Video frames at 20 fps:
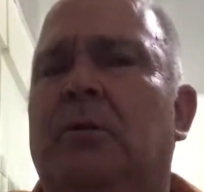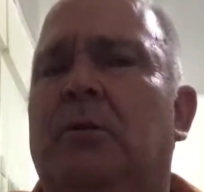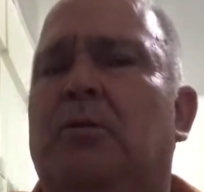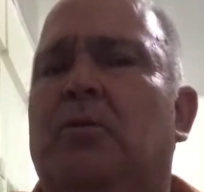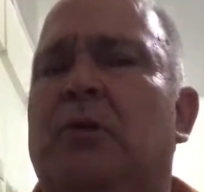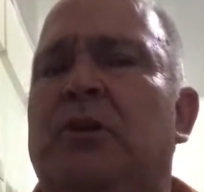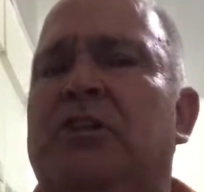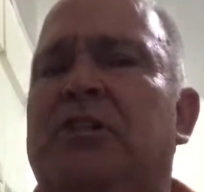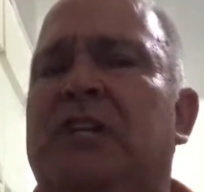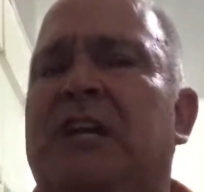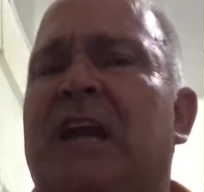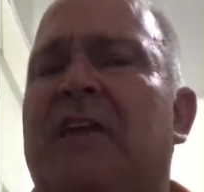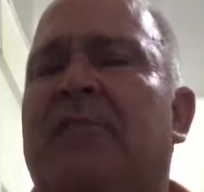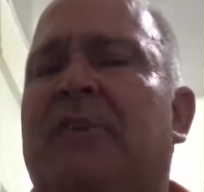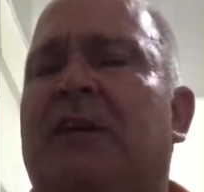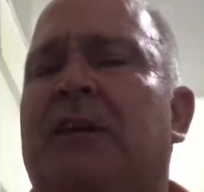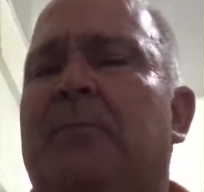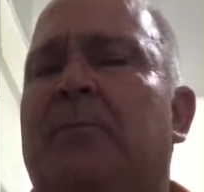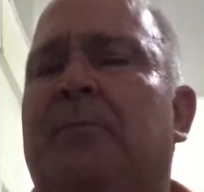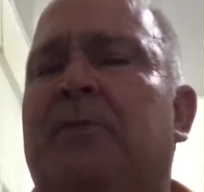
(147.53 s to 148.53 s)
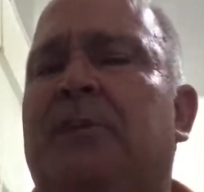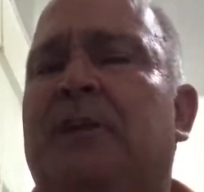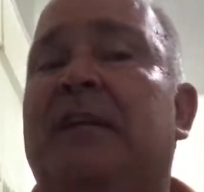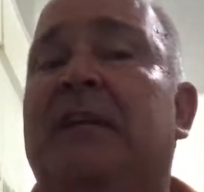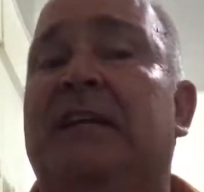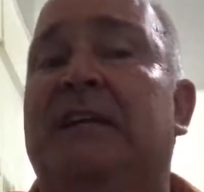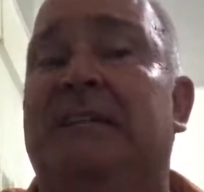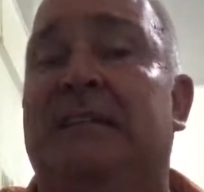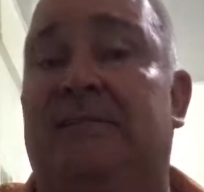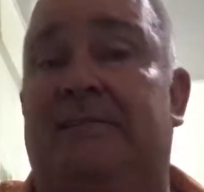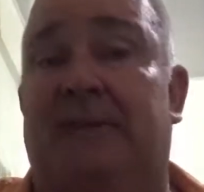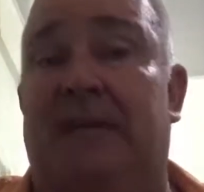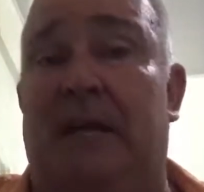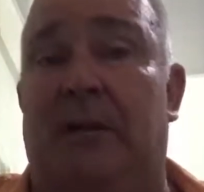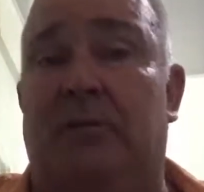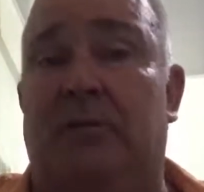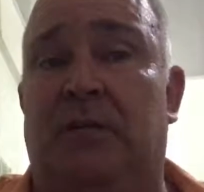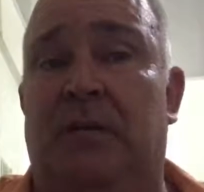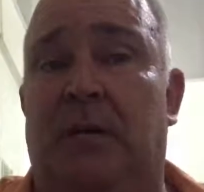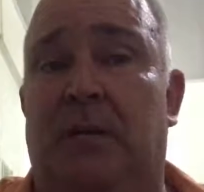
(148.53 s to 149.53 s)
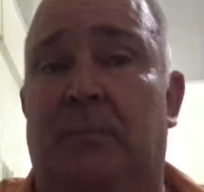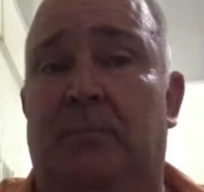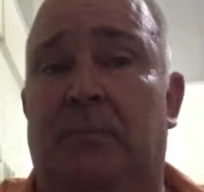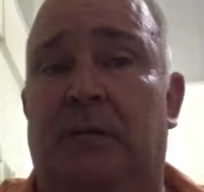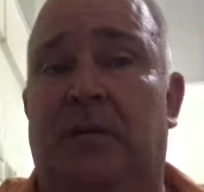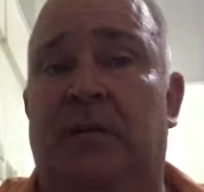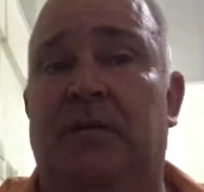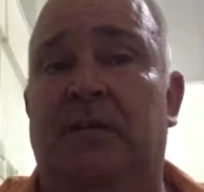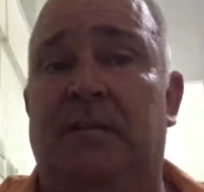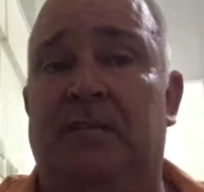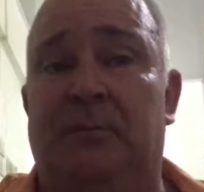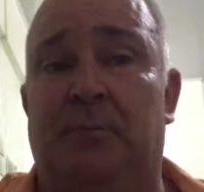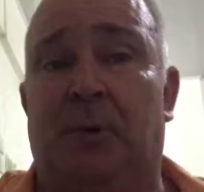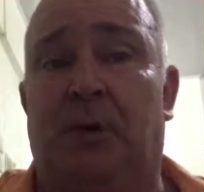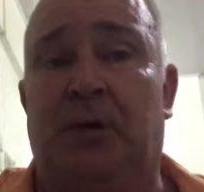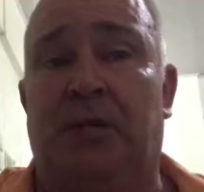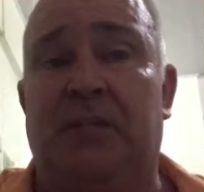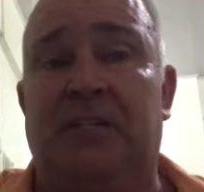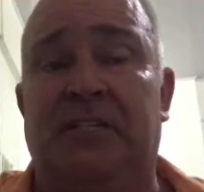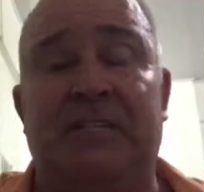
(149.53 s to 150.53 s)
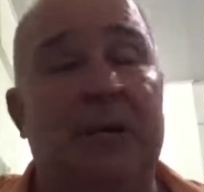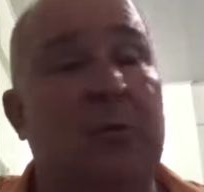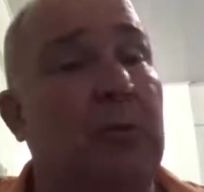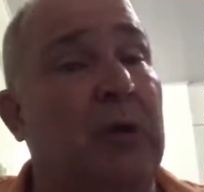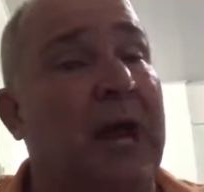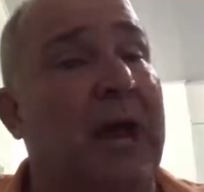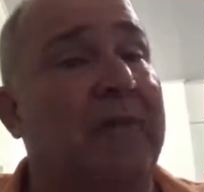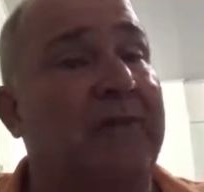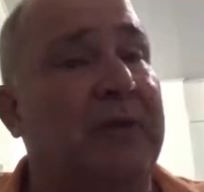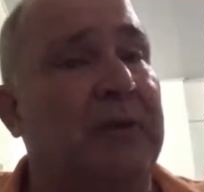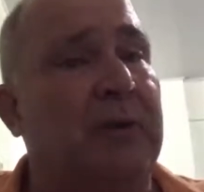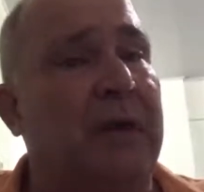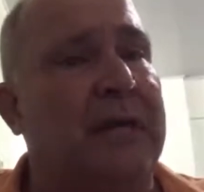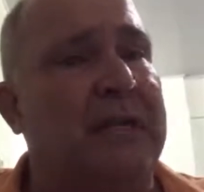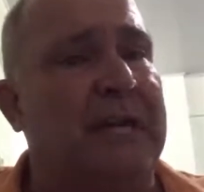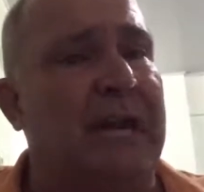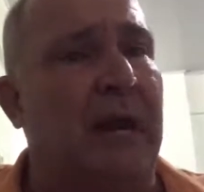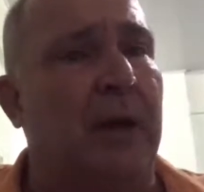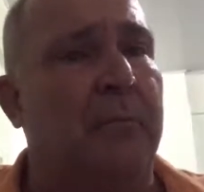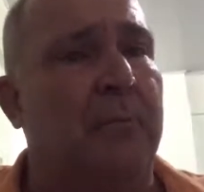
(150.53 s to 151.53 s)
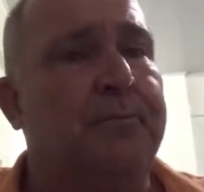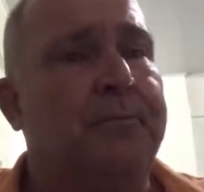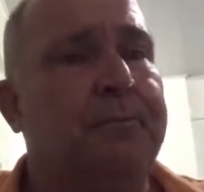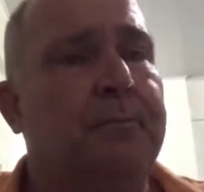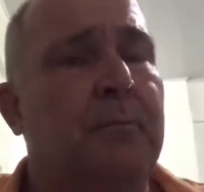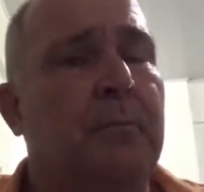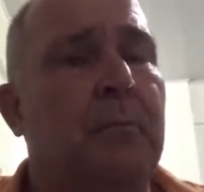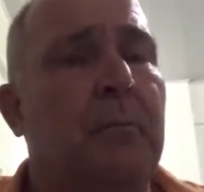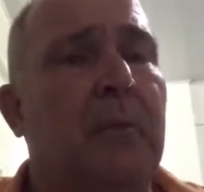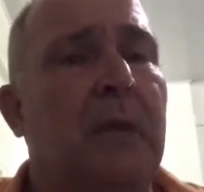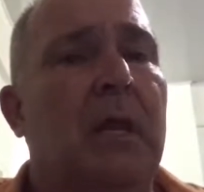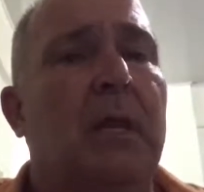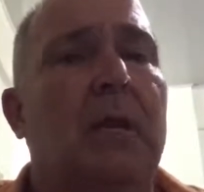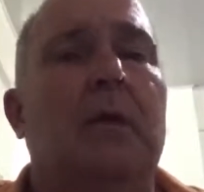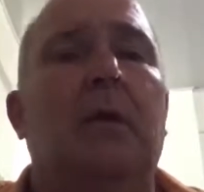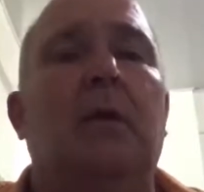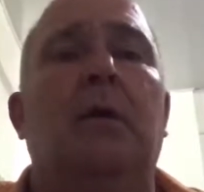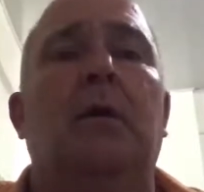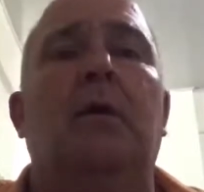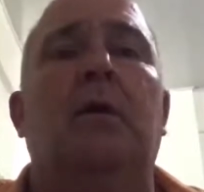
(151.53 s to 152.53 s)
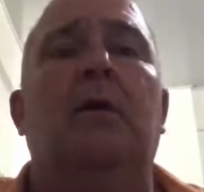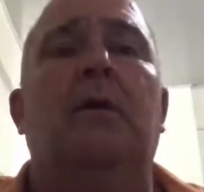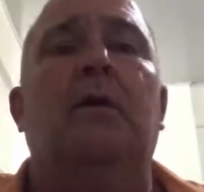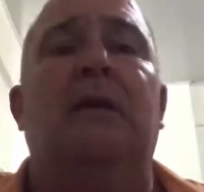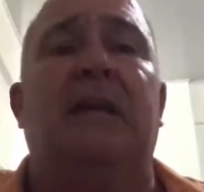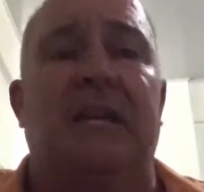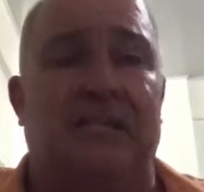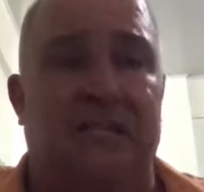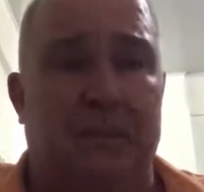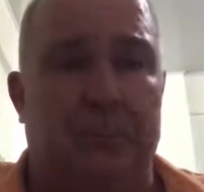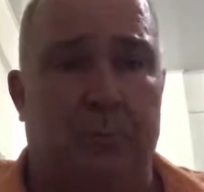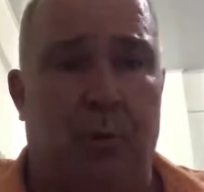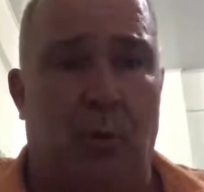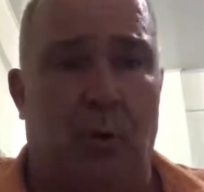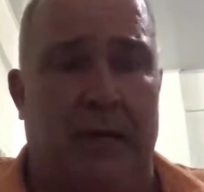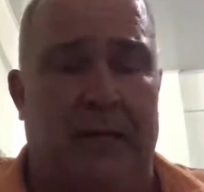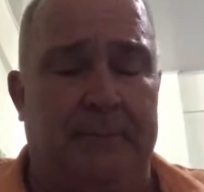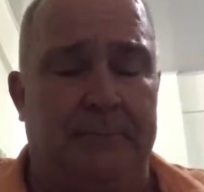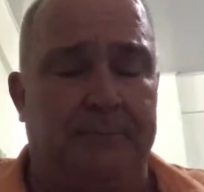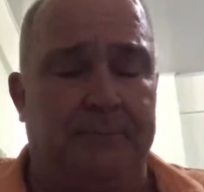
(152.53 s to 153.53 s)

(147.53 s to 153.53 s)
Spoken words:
we should have a completely different outcome in these markets than we're having right now. Case in point,